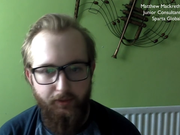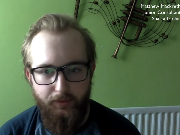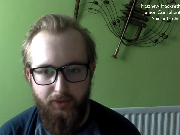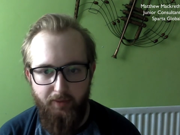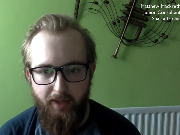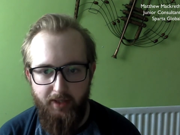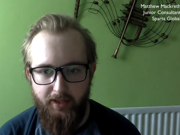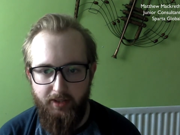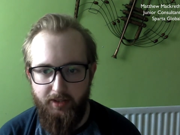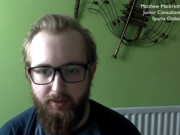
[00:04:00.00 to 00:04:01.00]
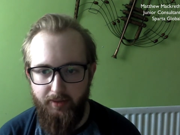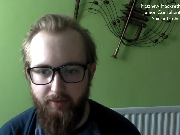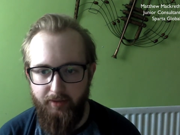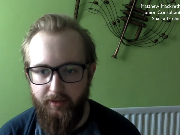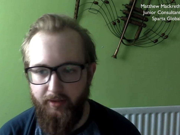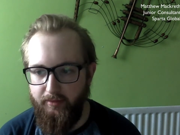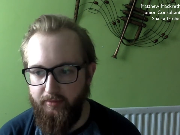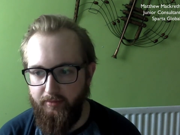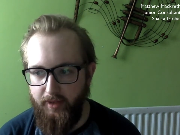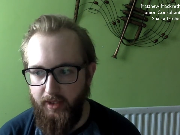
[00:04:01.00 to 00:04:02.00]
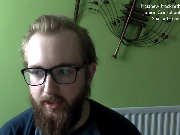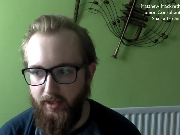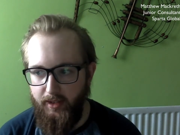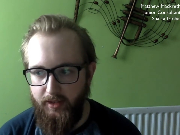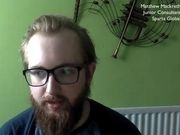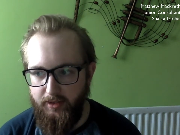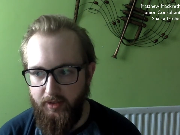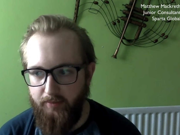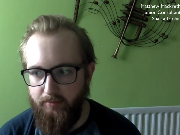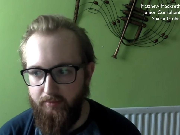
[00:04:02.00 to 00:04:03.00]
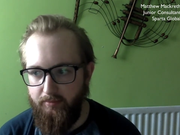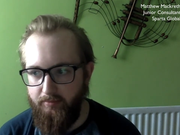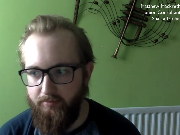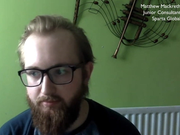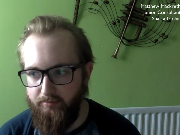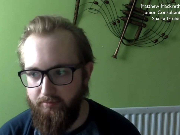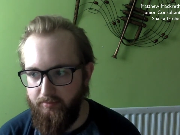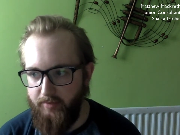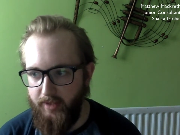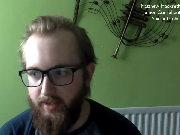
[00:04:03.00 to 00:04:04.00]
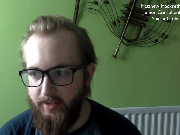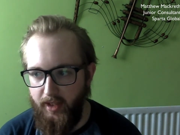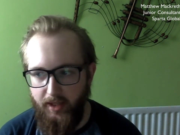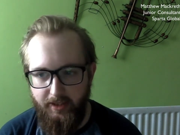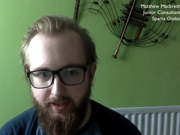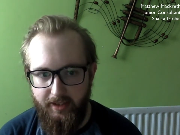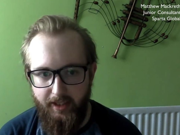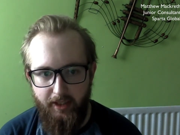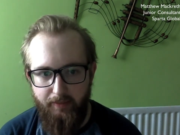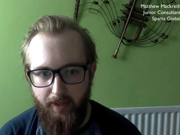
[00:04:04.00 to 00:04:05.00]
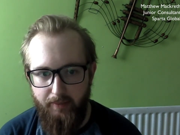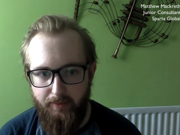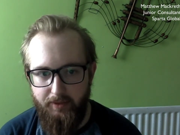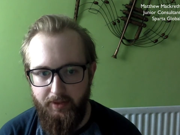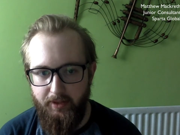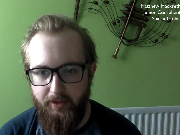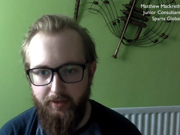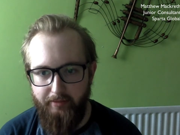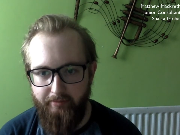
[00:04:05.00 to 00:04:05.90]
automation to even some things that I didn't think I'd be able to do